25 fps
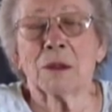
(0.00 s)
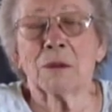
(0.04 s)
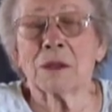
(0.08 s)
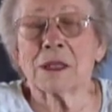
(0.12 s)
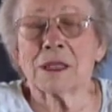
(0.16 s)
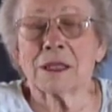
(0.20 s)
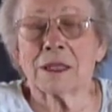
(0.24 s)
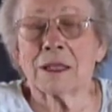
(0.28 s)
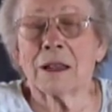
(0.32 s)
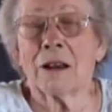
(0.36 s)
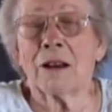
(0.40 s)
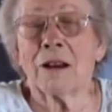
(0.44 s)
It
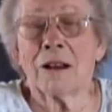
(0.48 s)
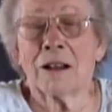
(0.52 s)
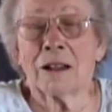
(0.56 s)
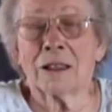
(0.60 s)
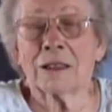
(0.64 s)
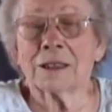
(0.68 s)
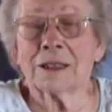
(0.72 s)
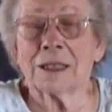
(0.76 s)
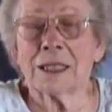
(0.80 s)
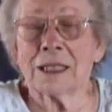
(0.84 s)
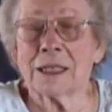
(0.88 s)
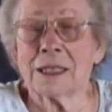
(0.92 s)
was
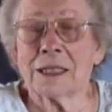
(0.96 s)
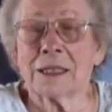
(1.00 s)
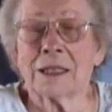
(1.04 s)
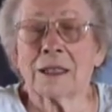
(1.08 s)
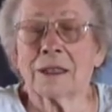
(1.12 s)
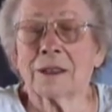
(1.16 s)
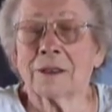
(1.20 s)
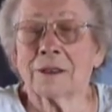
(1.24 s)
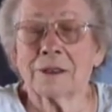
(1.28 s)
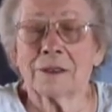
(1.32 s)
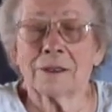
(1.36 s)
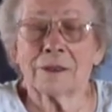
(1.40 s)
all just
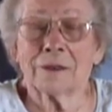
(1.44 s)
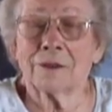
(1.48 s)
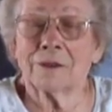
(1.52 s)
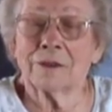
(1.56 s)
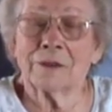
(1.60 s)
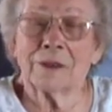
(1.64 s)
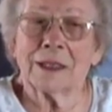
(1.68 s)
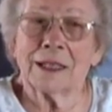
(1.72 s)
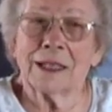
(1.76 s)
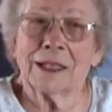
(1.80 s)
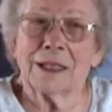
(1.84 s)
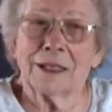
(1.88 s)
to
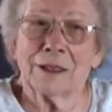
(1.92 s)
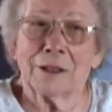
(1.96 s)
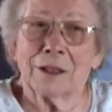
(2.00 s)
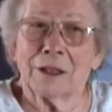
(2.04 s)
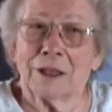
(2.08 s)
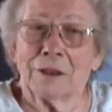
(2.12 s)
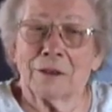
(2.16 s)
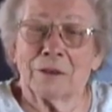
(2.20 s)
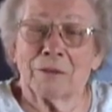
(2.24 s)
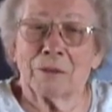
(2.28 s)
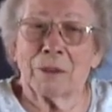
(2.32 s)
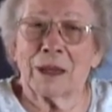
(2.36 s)

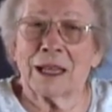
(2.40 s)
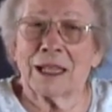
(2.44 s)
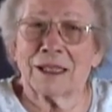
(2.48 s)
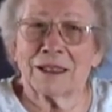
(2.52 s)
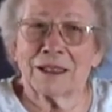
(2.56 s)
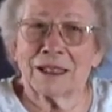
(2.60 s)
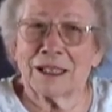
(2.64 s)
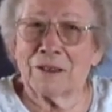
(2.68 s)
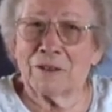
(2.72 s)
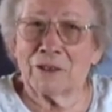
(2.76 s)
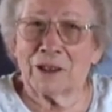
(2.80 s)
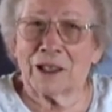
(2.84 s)

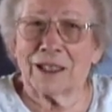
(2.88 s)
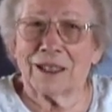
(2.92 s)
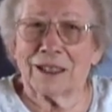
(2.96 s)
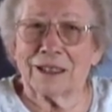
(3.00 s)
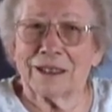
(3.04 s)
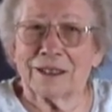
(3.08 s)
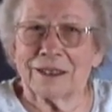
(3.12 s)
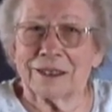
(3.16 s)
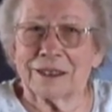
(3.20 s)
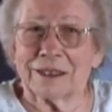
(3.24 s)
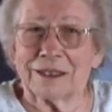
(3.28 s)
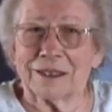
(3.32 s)
make a living.
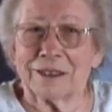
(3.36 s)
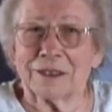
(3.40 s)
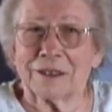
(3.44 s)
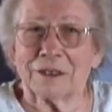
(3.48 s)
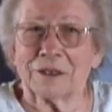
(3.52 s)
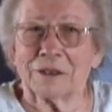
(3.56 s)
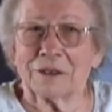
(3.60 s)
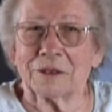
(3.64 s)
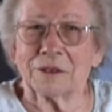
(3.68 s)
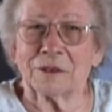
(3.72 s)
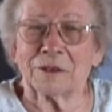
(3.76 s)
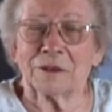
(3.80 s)
Mm-hmm.